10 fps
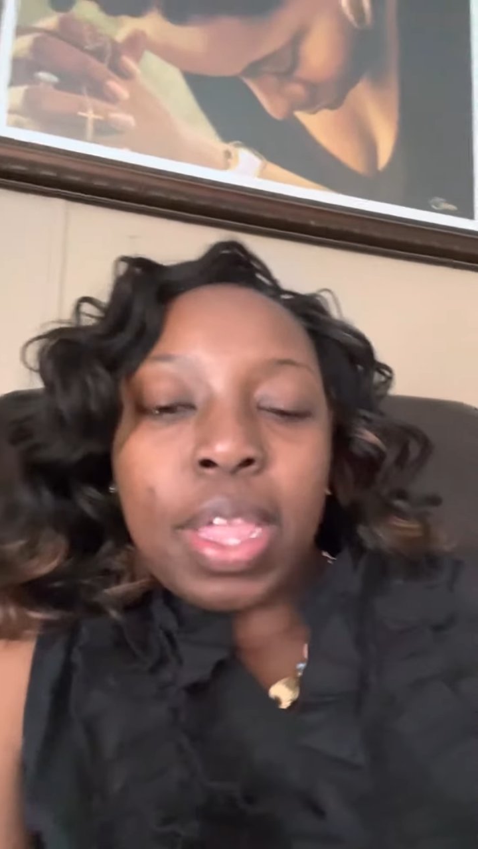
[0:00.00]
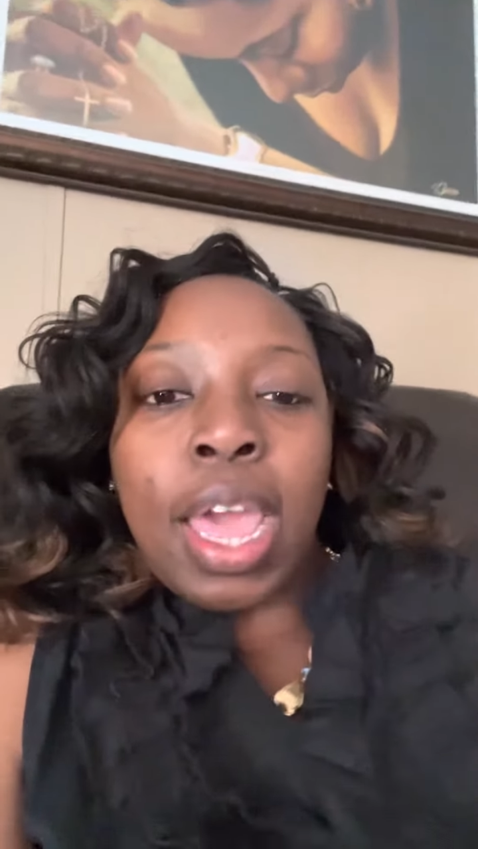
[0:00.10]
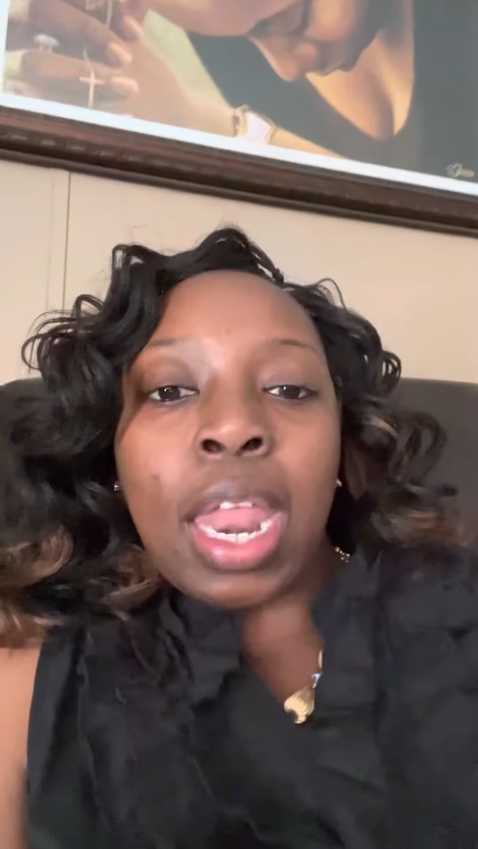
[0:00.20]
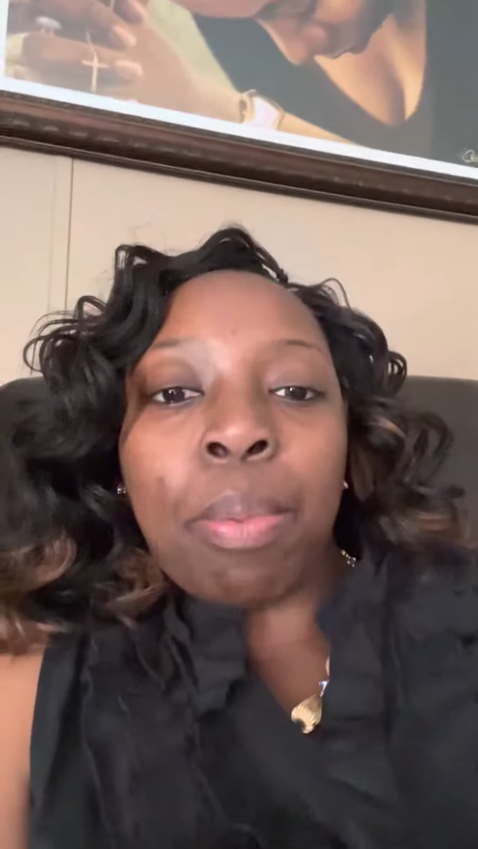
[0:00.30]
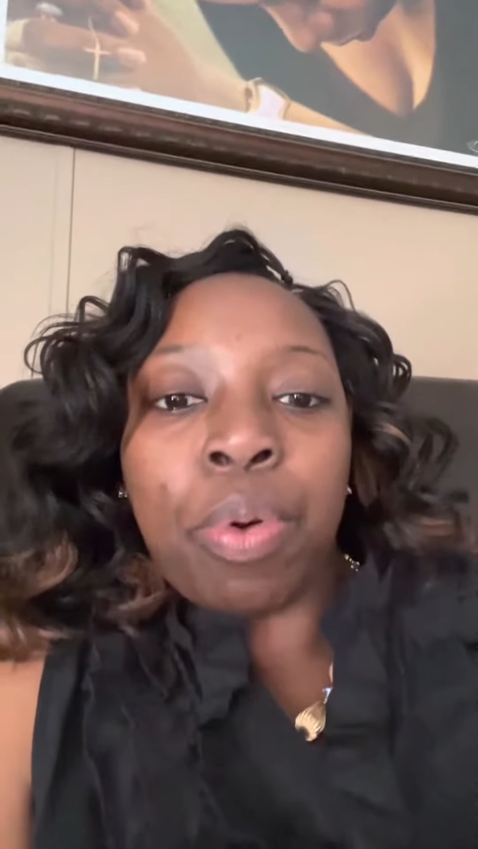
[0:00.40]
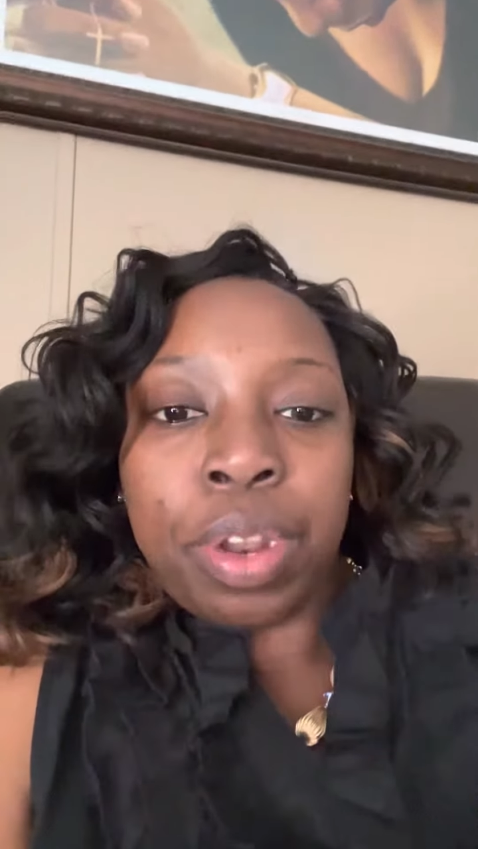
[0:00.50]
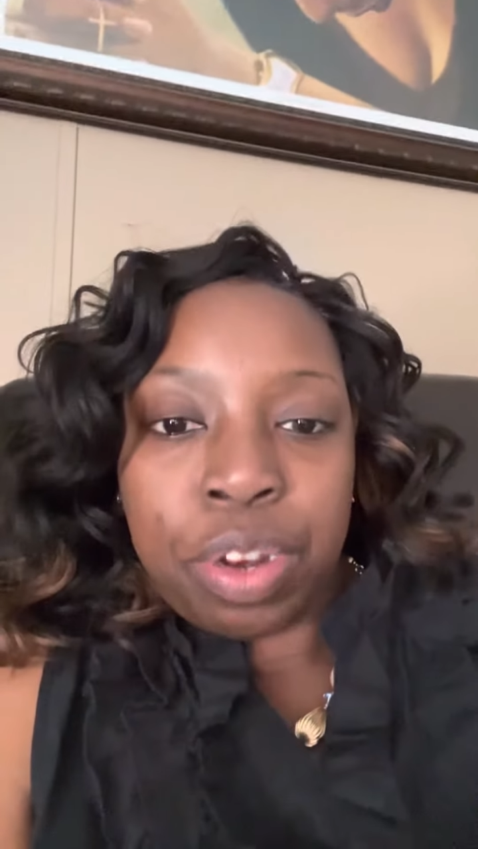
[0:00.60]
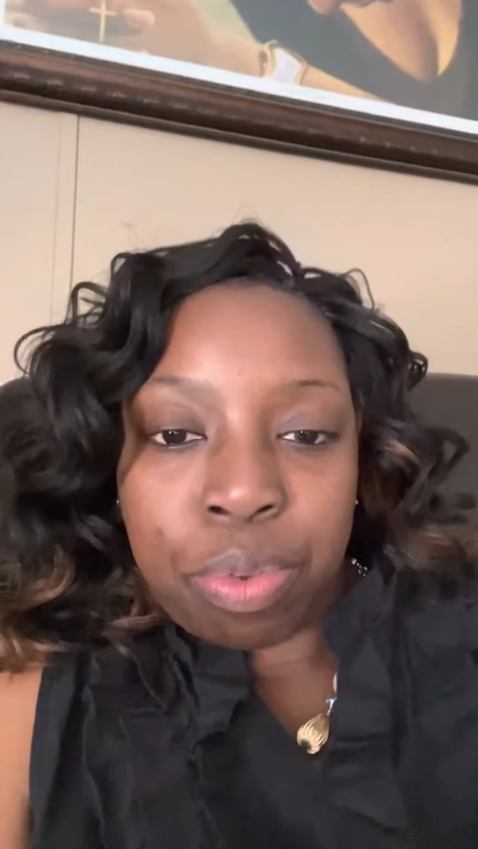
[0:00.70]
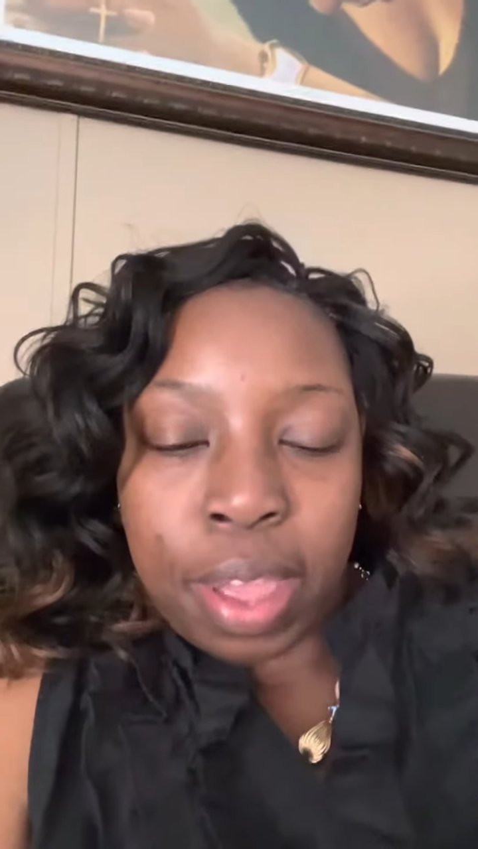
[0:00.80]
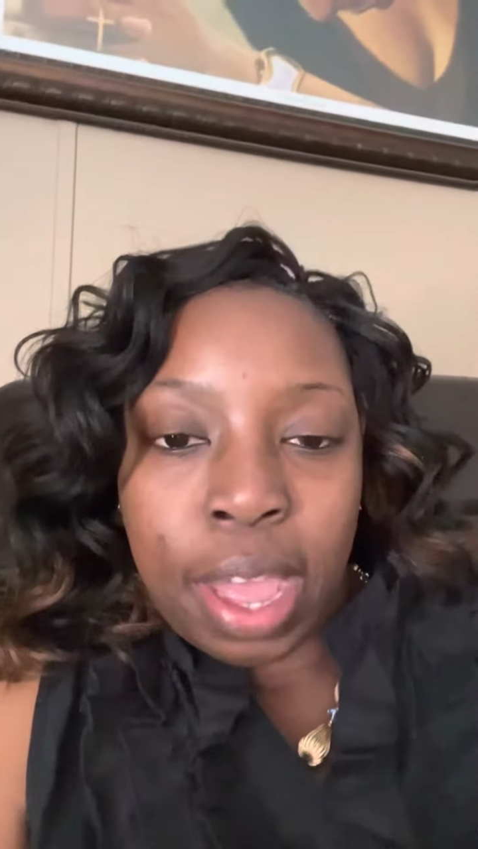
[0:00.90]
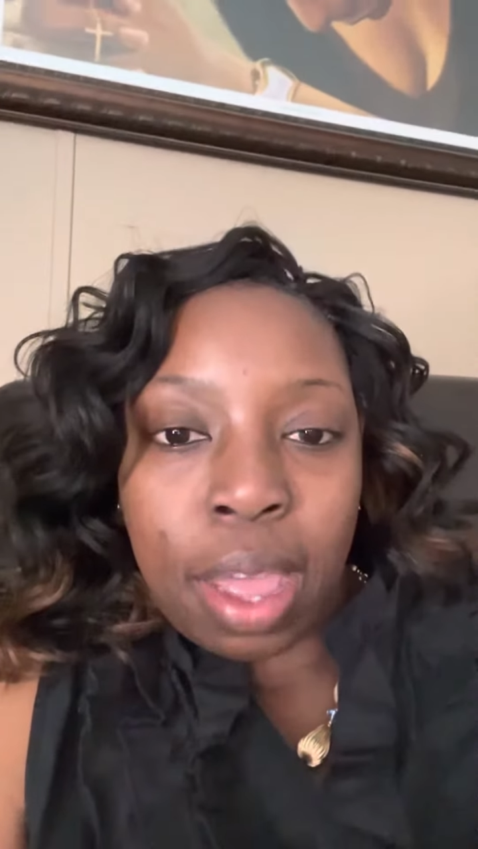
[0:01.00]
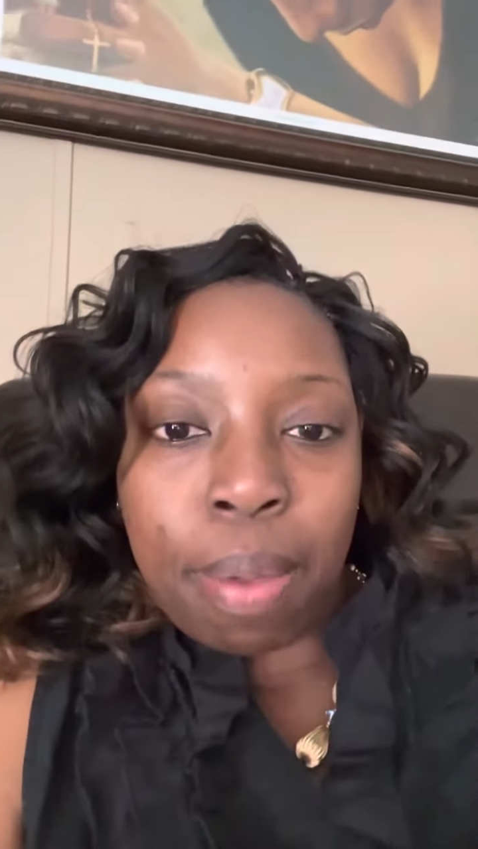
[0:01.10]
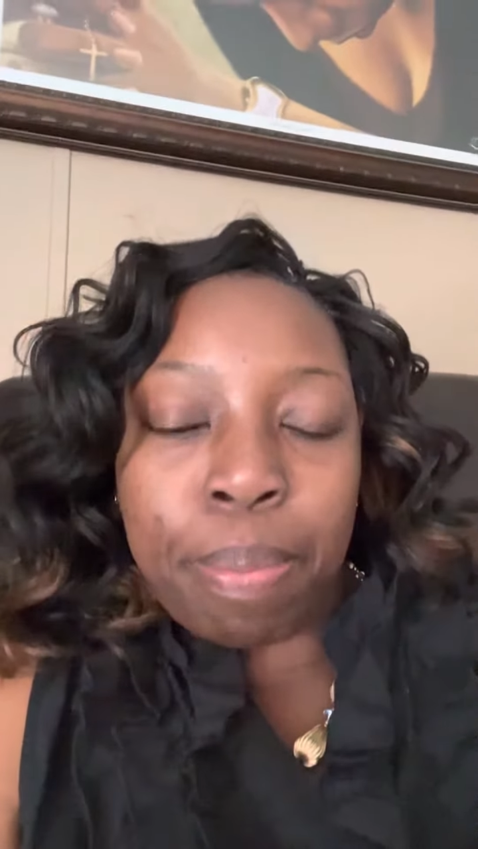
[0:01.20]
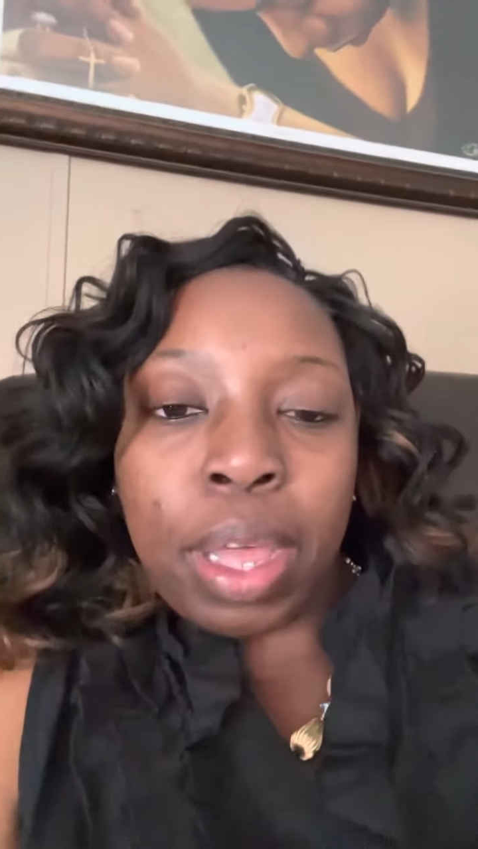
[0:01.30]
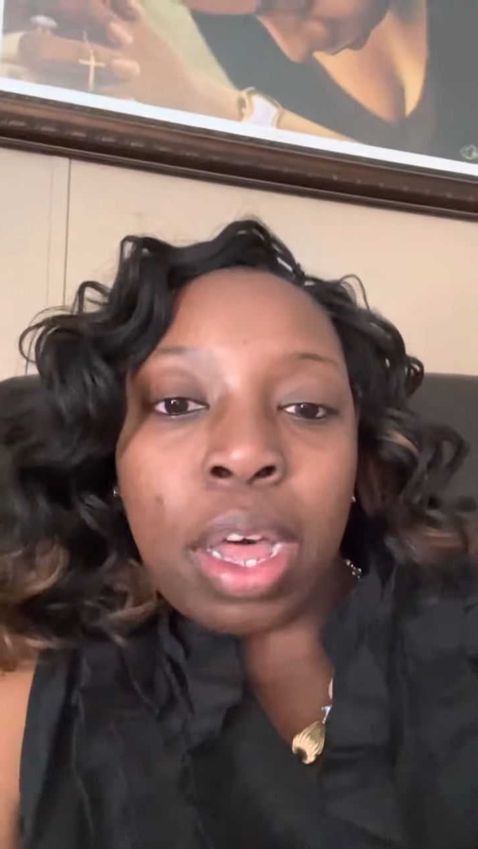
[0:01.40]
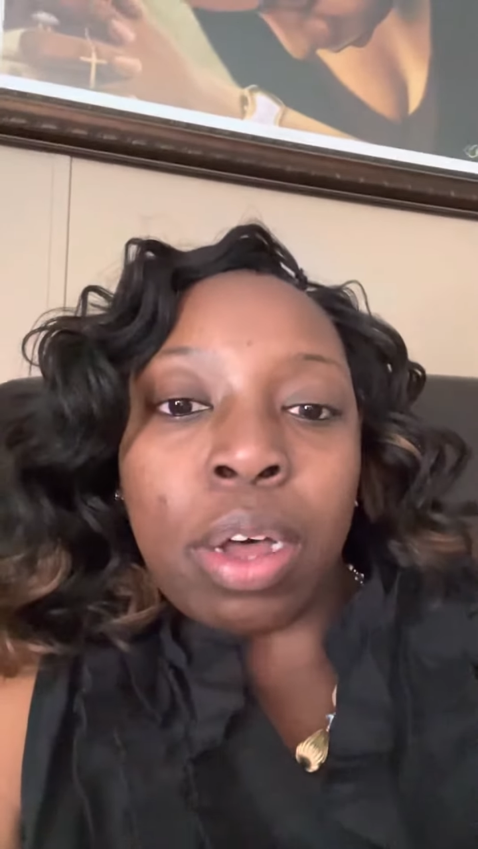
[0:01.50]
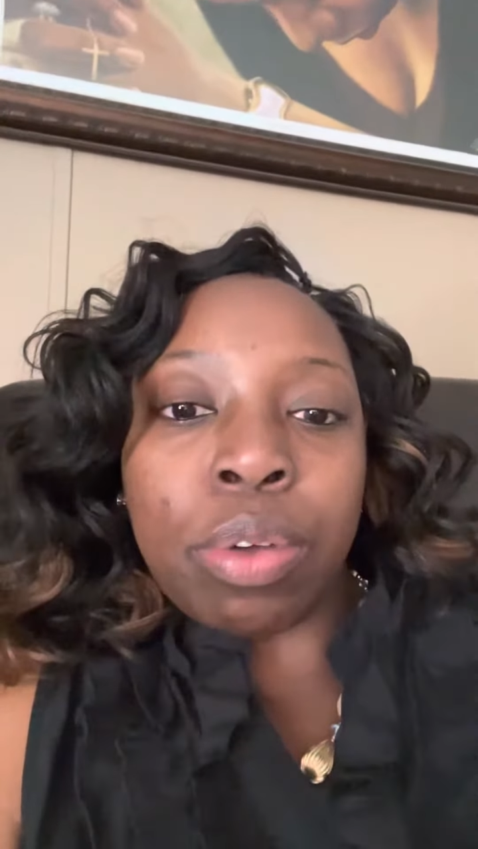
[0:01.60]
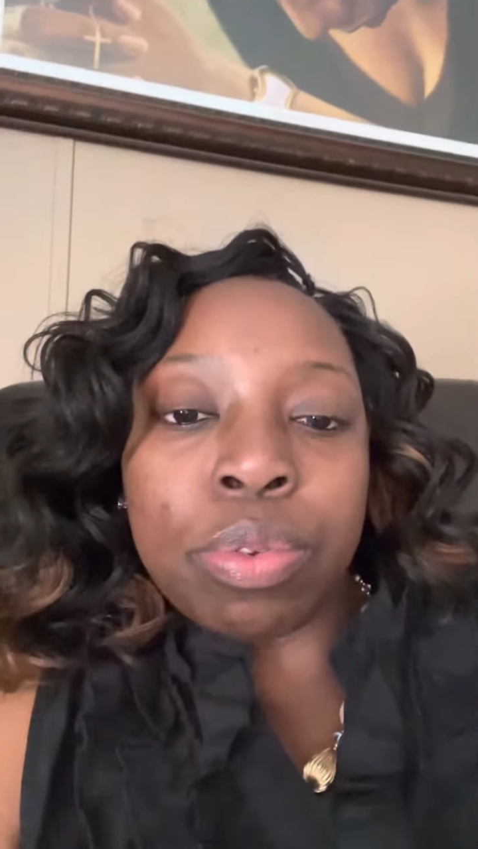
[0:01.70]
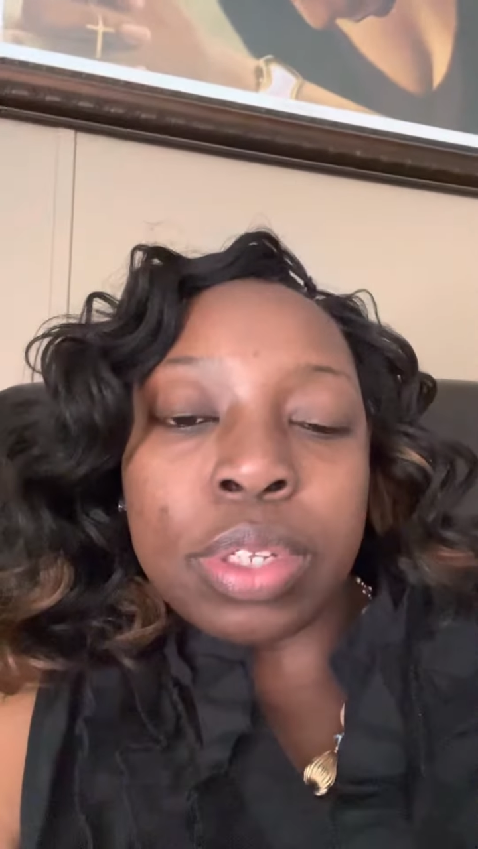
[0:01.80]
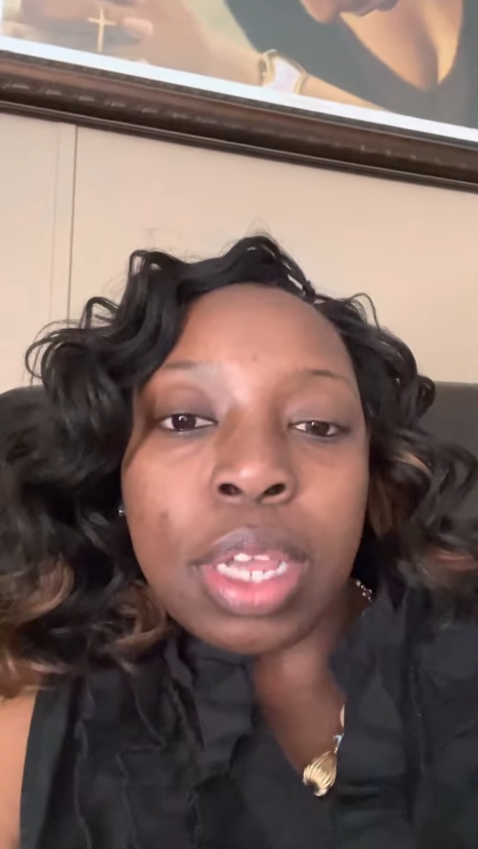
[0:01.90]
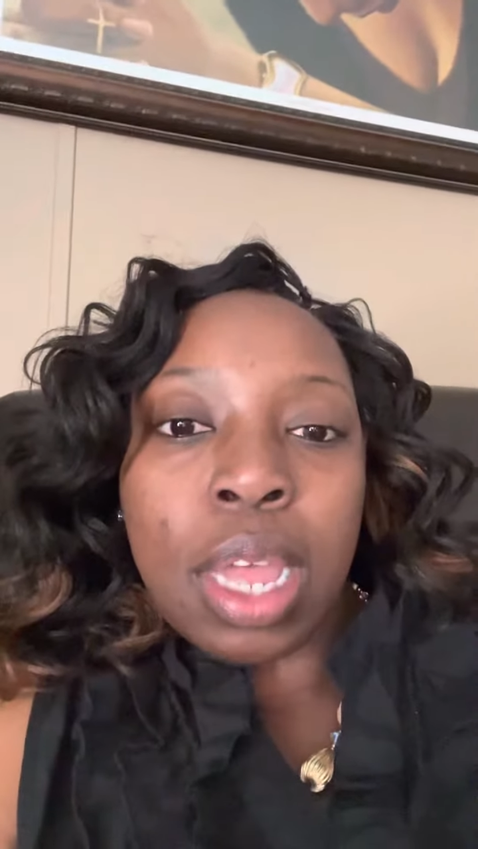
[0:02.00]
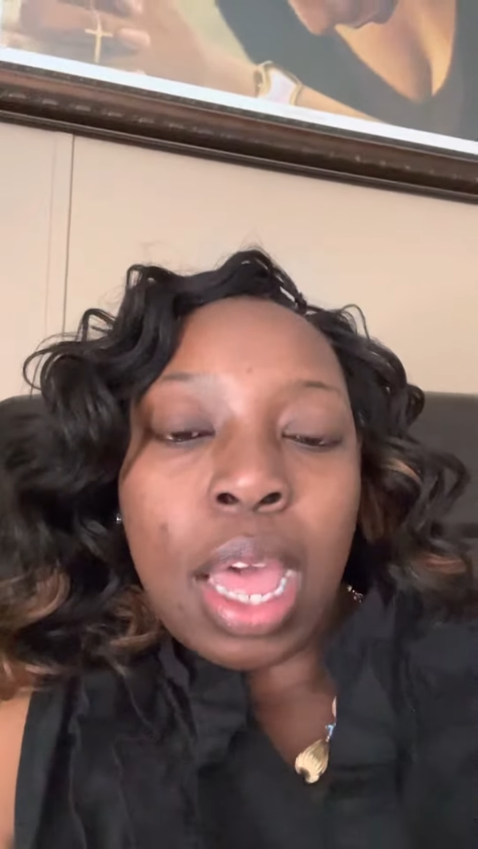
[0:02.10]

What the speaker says: And I'm going to do that because